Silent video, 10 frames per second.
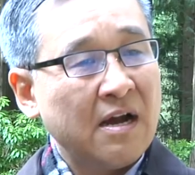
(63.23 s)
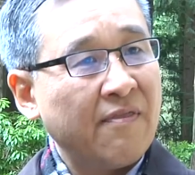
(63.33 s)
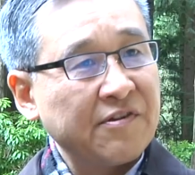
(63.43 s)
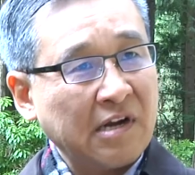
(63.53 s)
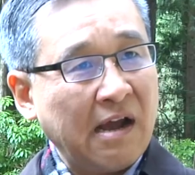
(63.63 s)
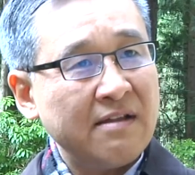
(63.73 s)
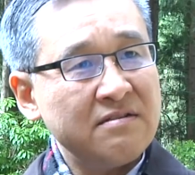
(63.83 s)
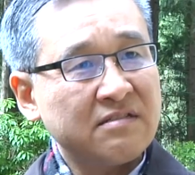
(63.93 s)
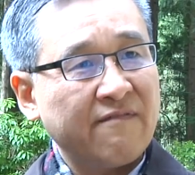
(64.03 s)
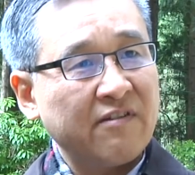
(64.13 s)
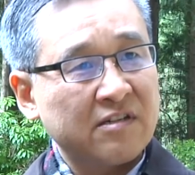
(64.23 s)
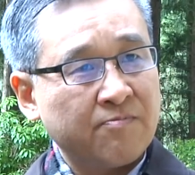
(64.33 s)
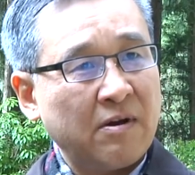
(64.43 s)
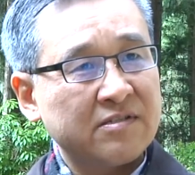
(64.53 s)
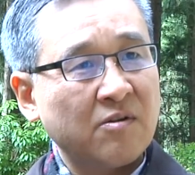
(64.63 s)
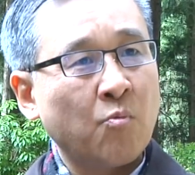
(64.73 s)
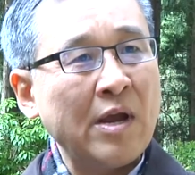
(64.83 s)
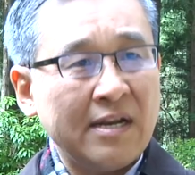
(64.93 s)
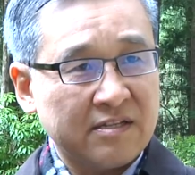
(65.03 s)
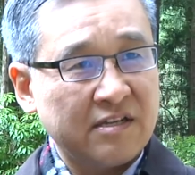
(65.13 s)
and the Chinese have expressed the
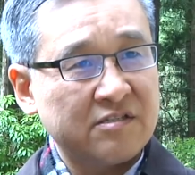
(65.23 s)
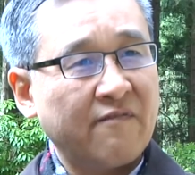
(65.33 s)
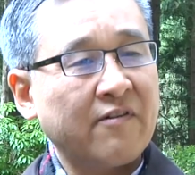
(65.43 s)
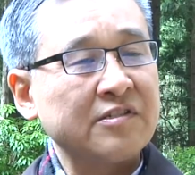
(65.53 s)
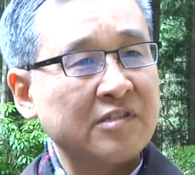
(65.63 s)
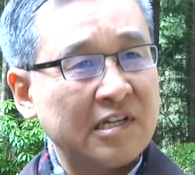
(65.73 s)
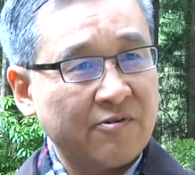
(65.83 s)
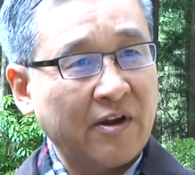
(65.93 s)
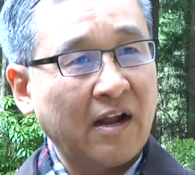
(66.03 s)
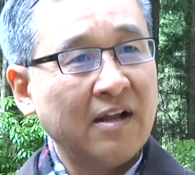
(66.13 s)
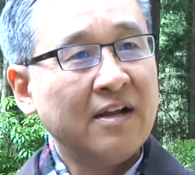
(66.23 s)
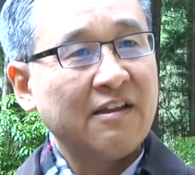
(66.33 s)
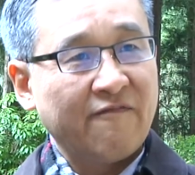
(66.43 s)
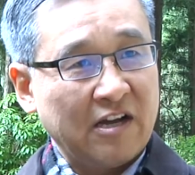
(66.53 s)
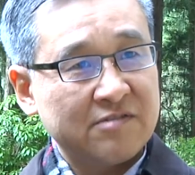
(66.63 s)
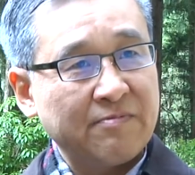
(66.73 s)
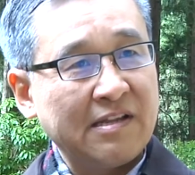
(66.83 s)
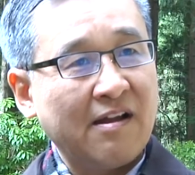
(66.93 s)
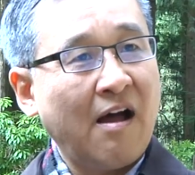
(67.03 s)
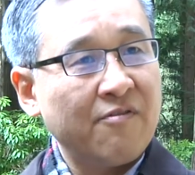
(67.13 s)
willingness of considering investment
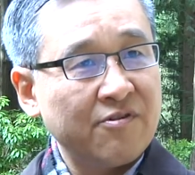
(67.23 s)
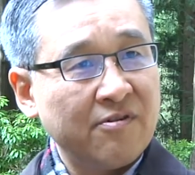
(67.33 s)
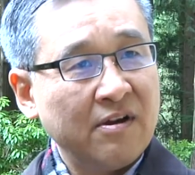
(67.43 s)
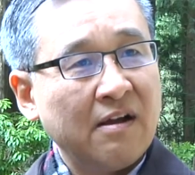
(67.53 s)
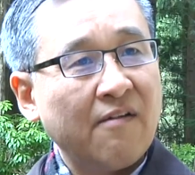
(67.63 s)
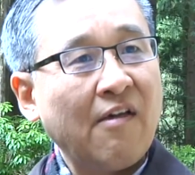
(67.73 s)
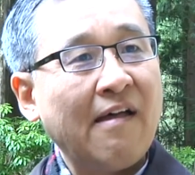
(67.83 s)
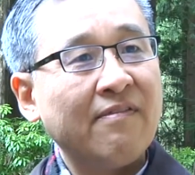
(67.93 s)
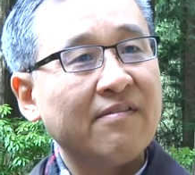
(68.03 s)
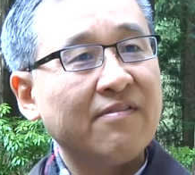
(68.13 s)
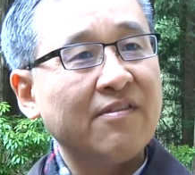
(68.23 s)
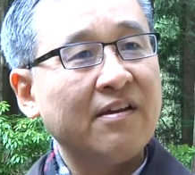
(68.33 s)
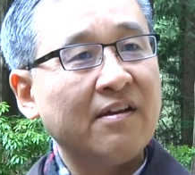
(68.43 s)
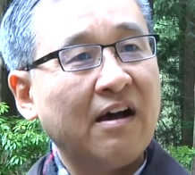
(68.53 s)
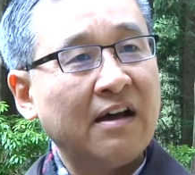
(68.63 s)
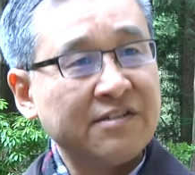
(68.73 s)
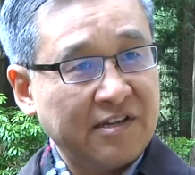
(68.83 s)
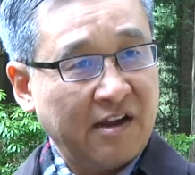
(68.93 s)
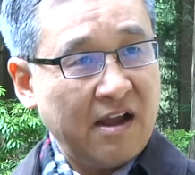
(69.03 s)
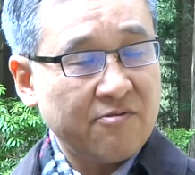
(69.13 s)
in other than the
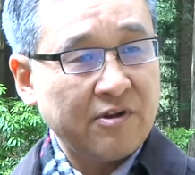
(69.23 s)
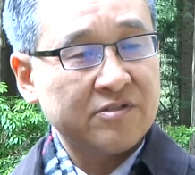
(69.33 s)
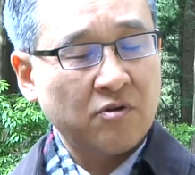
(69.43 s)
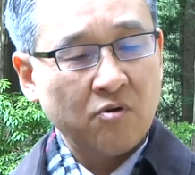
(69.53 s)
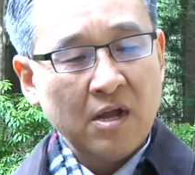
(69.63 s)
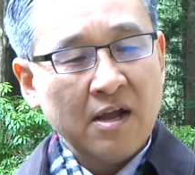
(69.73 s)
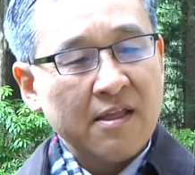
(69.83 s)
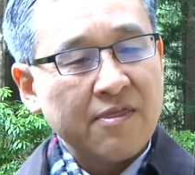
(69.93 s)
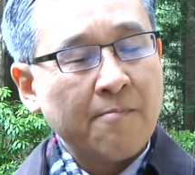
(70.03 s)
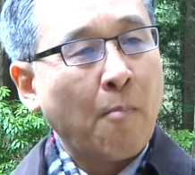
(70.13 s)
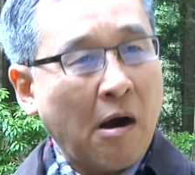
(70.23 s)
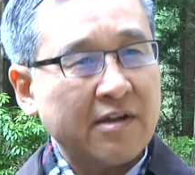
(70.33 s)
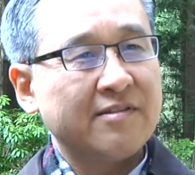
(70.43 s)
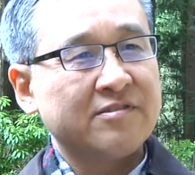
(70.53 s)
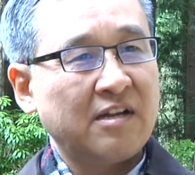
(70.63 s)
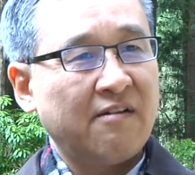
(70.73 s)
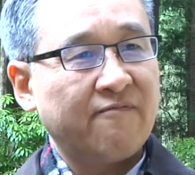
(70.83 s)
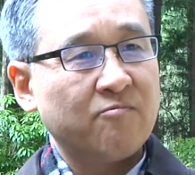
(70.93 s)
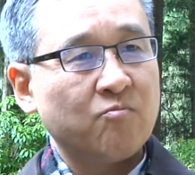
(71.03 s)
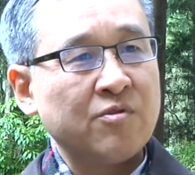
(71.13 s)
energy area. So the market
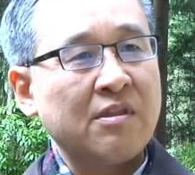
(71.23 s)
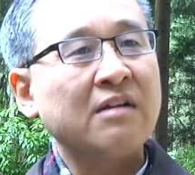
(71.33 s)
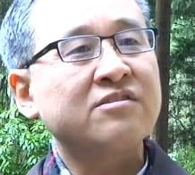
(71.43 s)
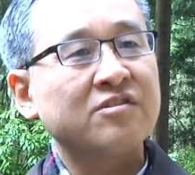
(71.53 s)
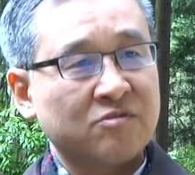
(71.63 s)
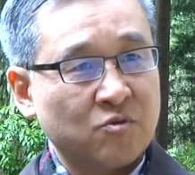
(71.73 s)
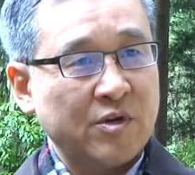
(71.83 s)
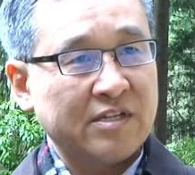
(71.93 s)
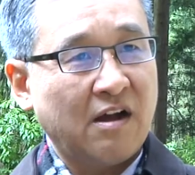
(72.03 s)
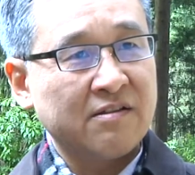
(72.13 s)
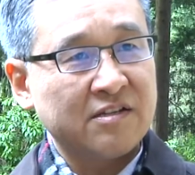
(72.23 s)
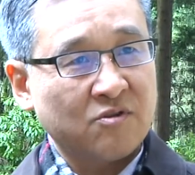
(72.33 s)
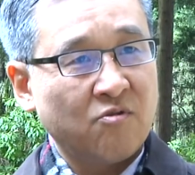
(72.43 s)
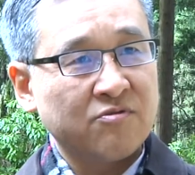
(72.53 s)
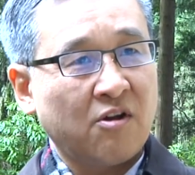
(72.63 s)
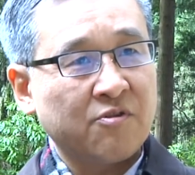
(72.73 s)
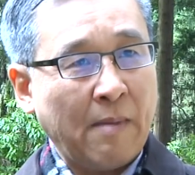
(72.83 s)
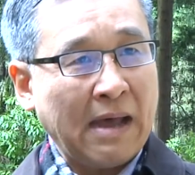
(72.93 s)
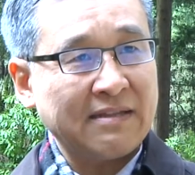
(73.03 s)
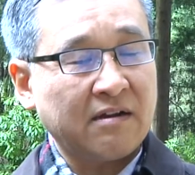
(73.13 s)
itself would not just do it on its own
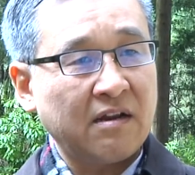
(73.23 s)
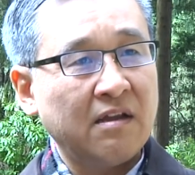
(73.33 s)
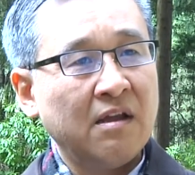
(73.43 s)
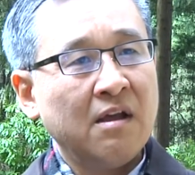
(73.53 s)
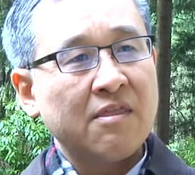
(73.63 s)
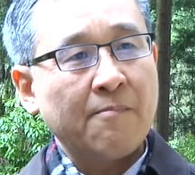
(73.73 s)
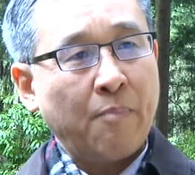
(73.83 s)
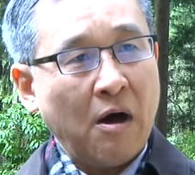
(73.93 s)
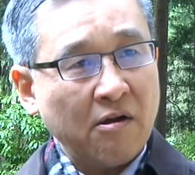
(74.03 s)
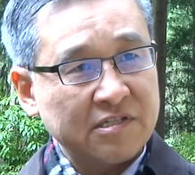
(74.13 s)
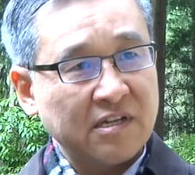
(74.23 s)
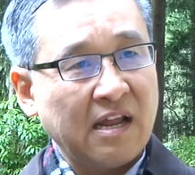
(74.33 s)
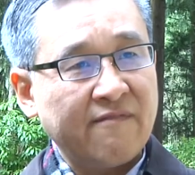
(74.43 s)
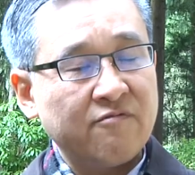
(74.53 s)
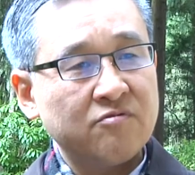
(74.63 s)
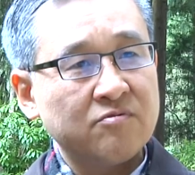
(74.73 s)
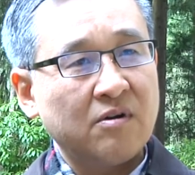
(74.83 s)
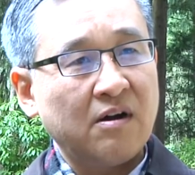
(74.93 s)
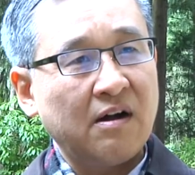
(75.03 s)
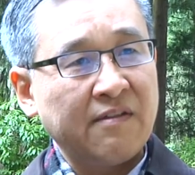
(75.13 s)
automatically. The policy level
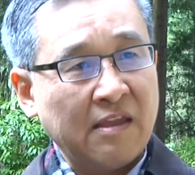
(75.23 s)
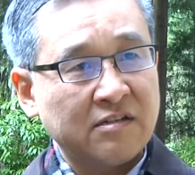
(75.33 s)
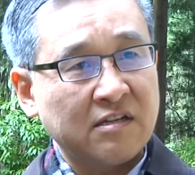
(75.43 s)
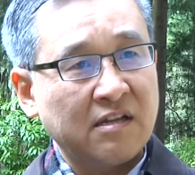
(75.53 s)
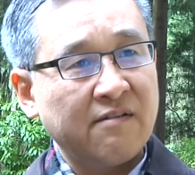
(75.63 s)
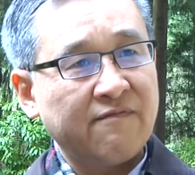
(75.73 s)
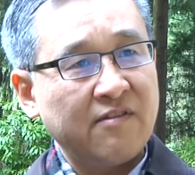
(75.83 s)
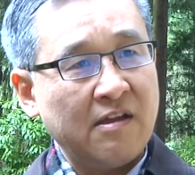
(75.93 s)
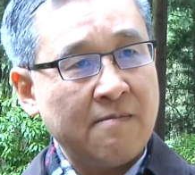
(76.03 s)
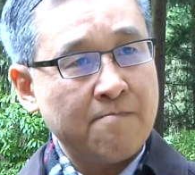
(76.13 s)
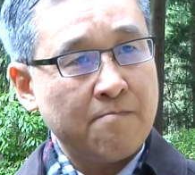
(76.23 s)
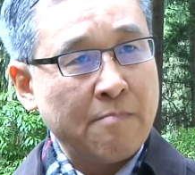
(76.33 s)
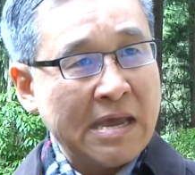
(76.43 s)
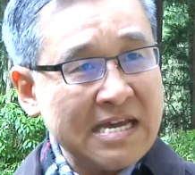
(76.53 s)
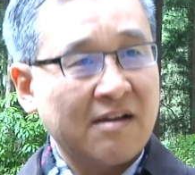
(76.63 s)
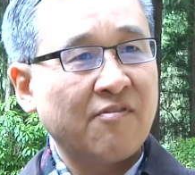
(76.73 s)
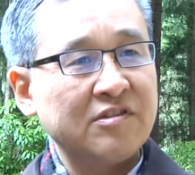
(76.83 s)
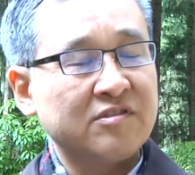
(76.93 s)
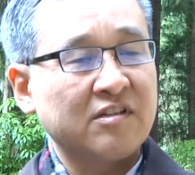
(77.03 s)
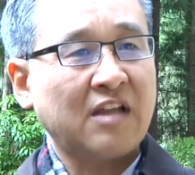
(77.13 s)
initiative in making
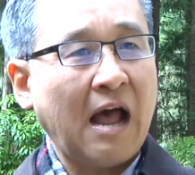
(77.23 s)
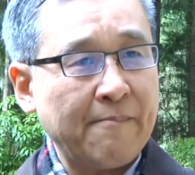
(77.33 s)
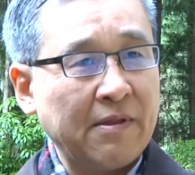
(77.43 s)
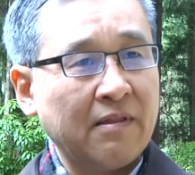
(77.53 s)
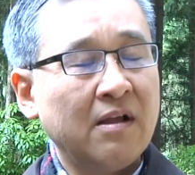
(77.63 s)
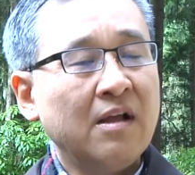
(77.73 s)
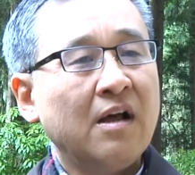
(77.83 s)
these things happen